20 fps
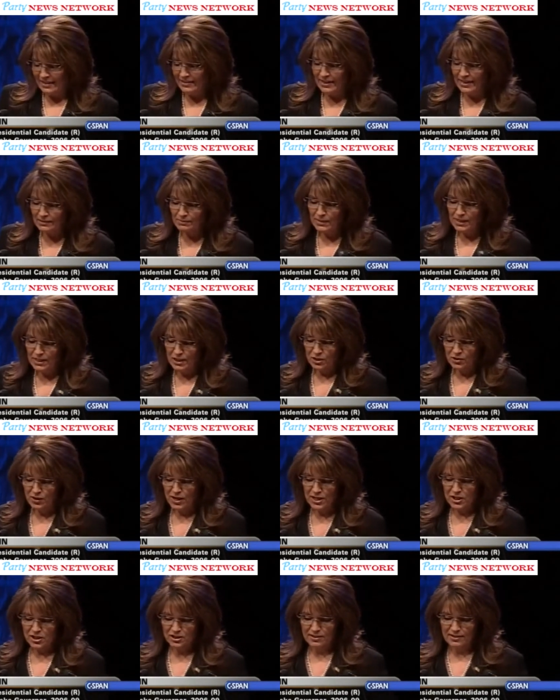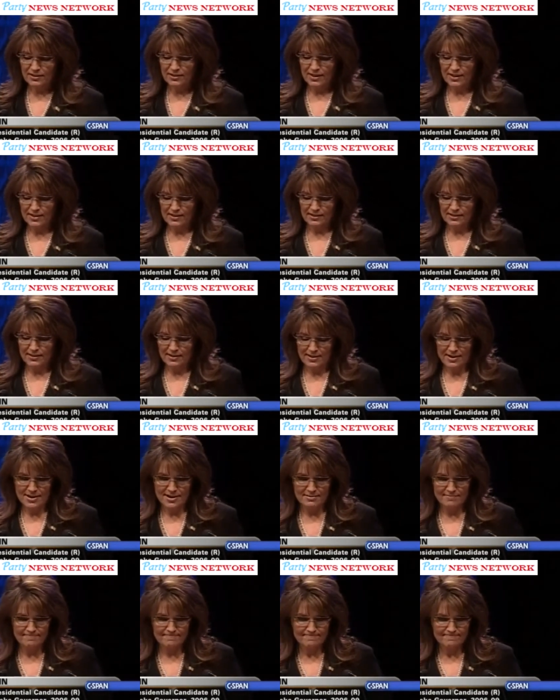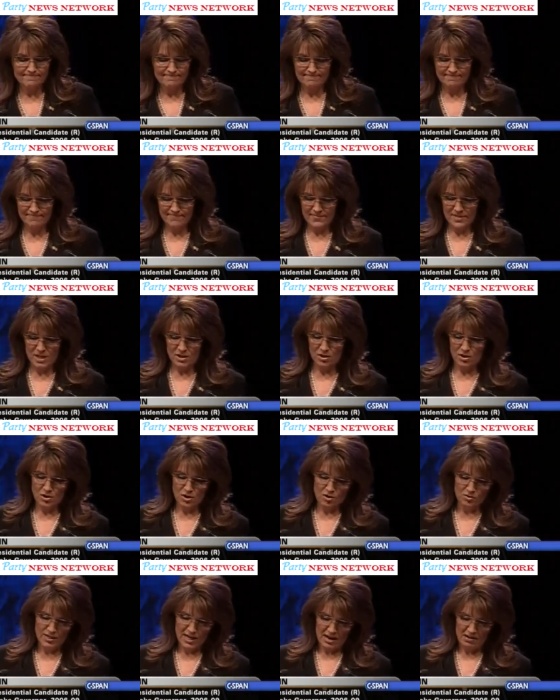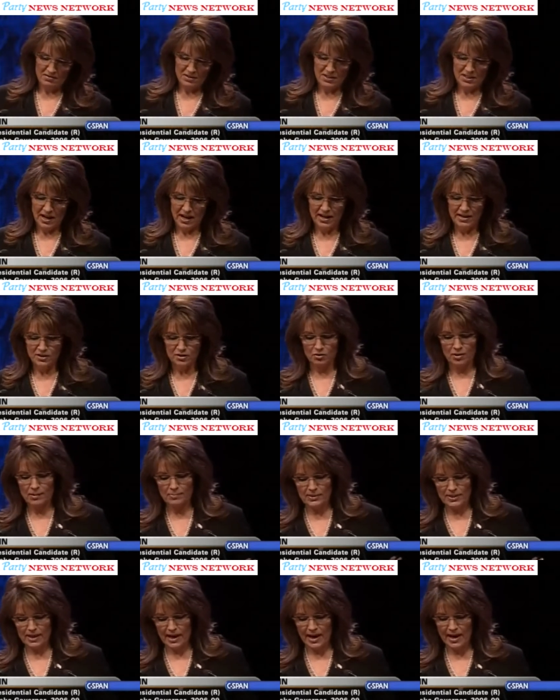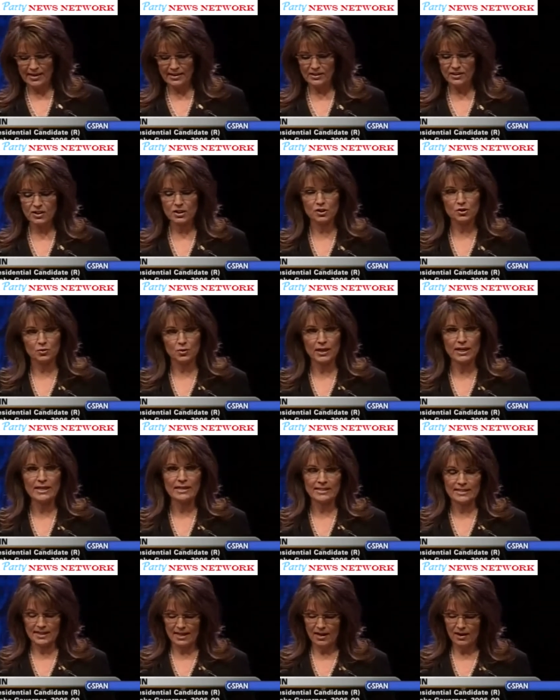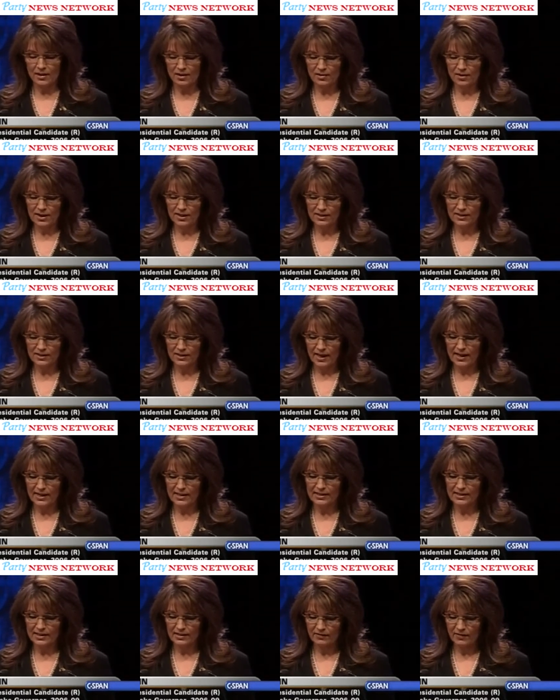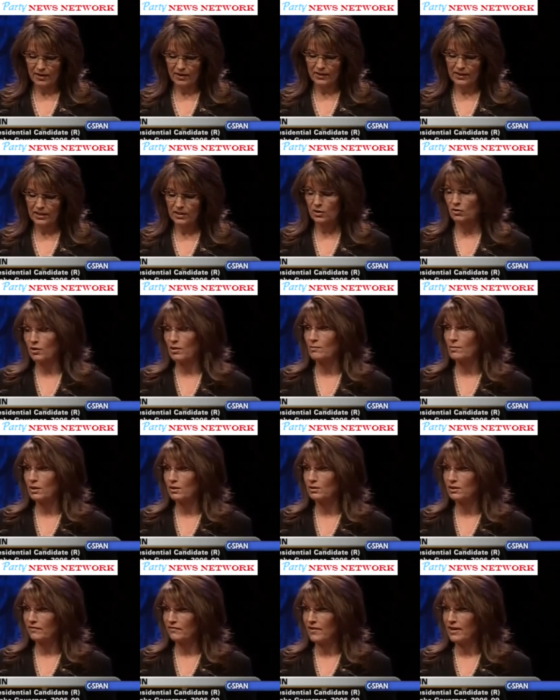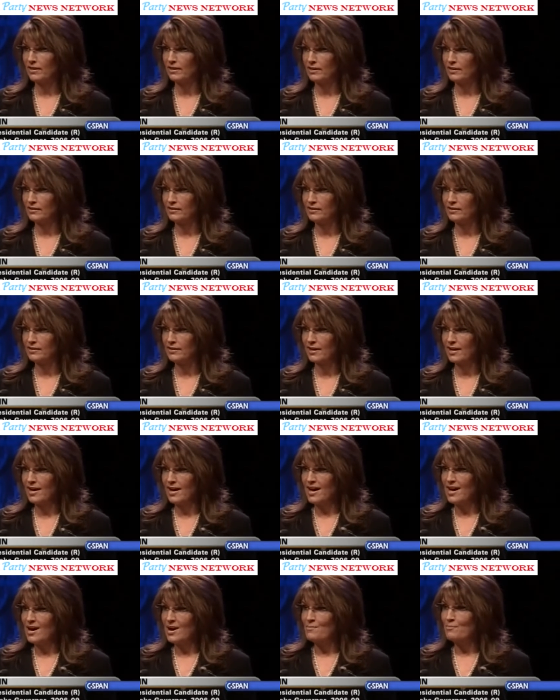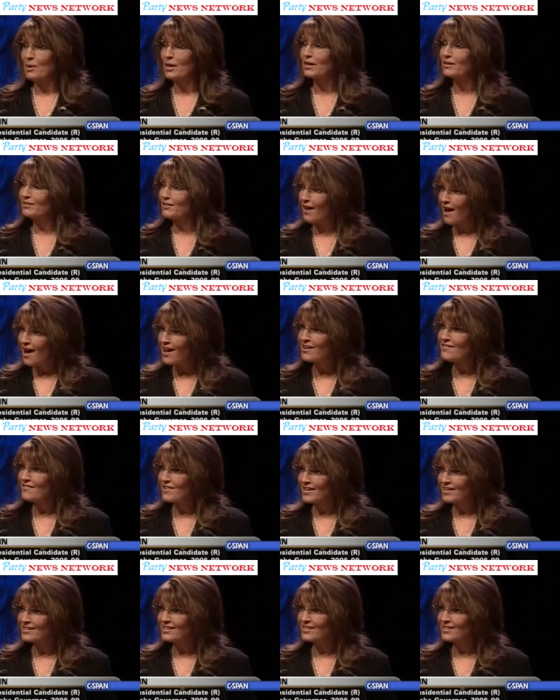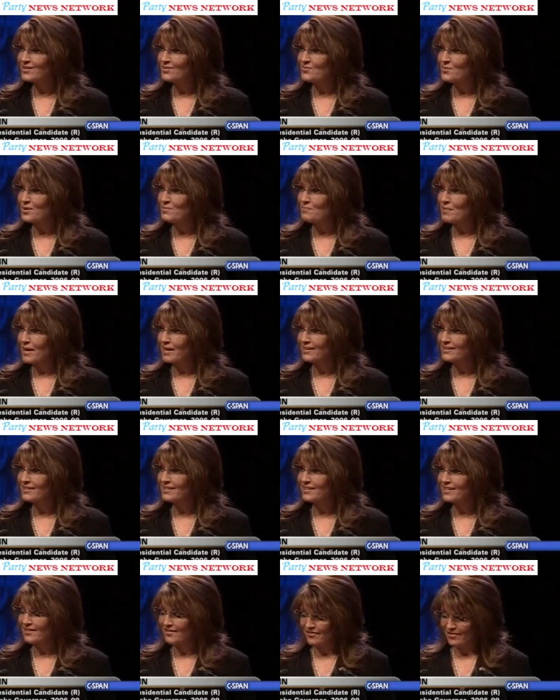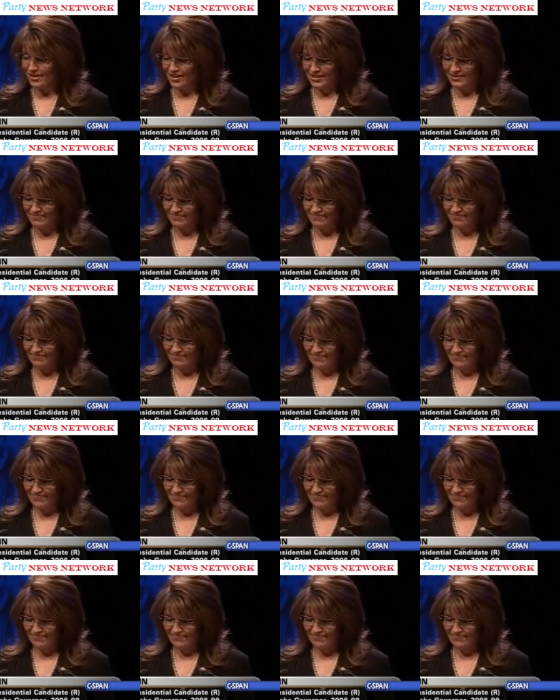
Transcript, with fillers: The administration says then there are no downsides or upsides to treating terrorists like civilian criminal defendants. But a lot of us would beg to differ.